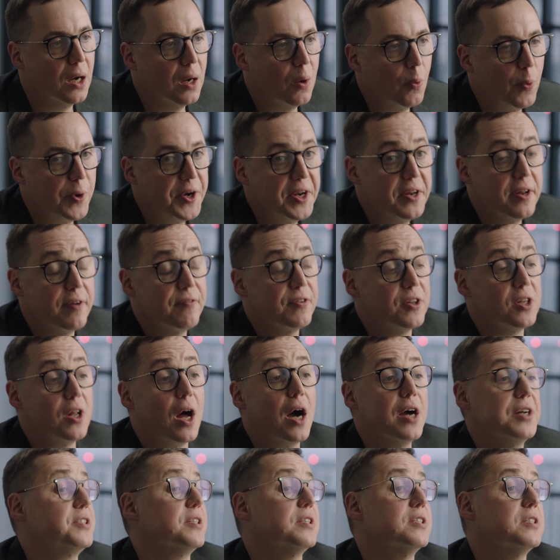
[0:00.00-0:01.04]
We didn't have a
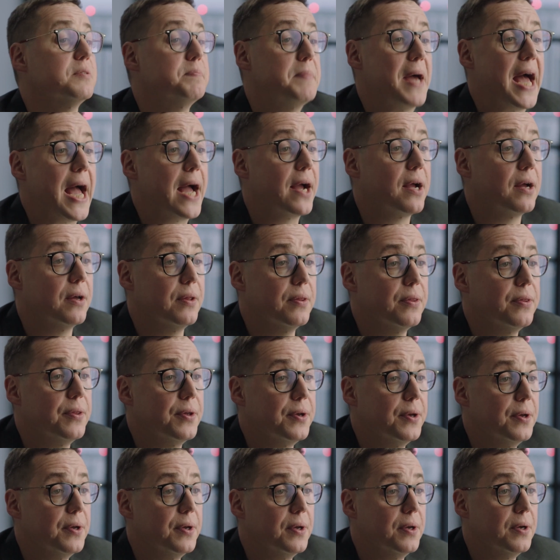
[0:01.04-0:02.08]
license back in
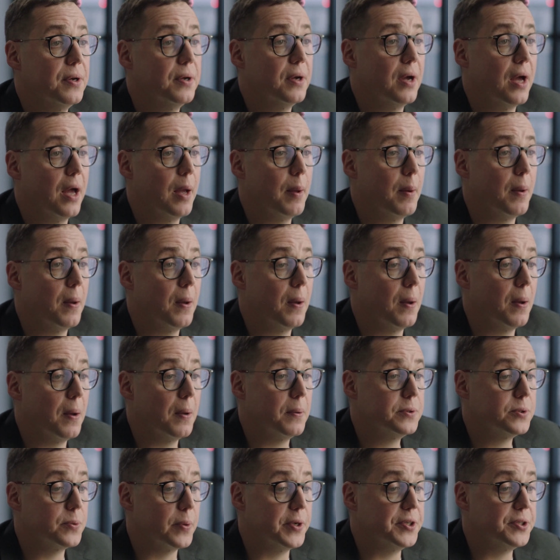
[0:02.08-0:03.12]
the
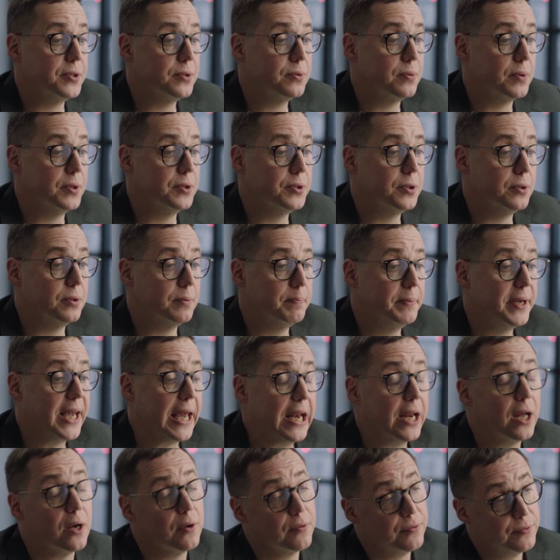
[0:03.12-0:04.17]

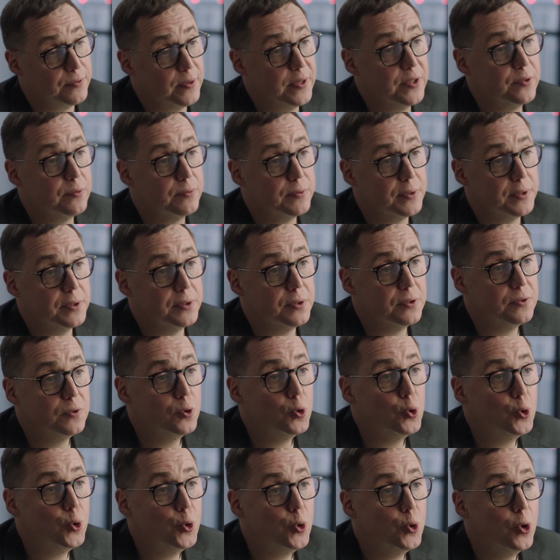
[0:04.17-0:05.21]
beginning of
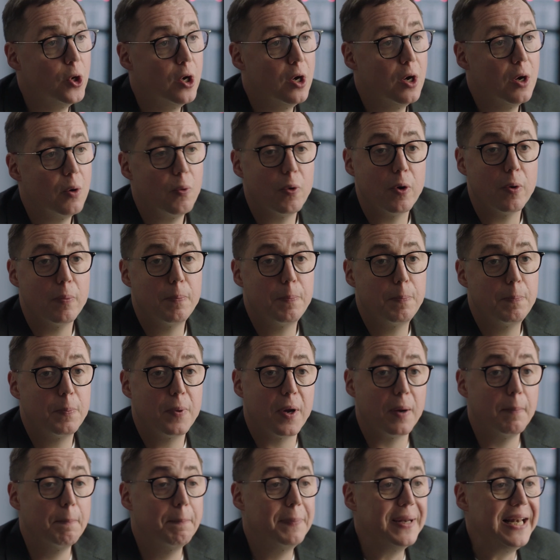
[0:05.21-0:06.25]
2022. We were
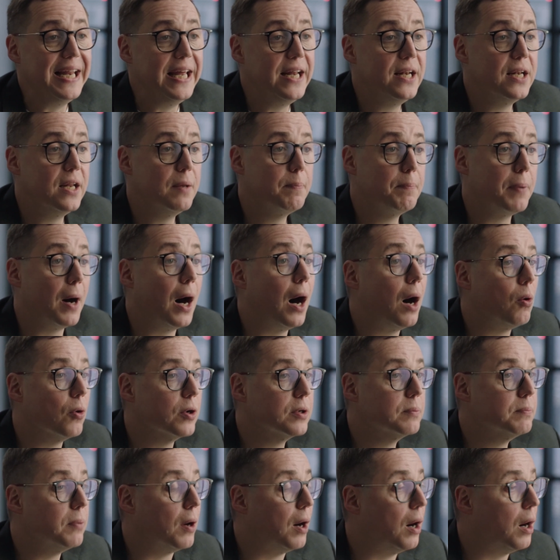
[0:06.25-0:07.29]
completely
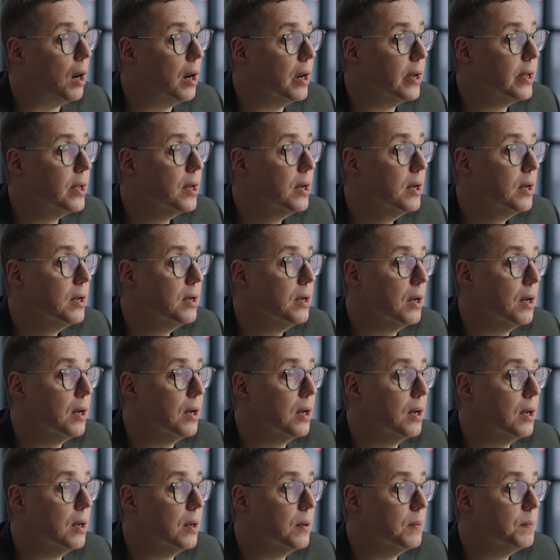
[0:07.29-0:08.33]
powered by
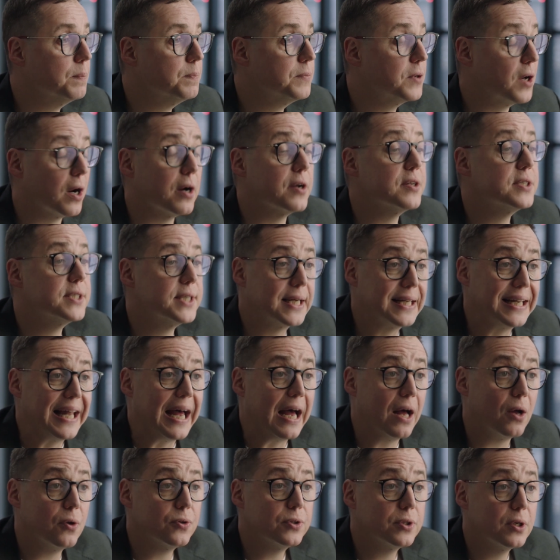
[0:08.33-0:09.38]
currency
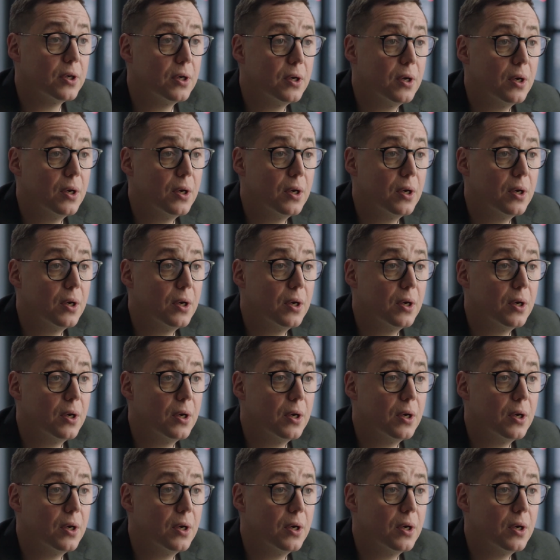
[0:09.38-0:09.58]
cloud.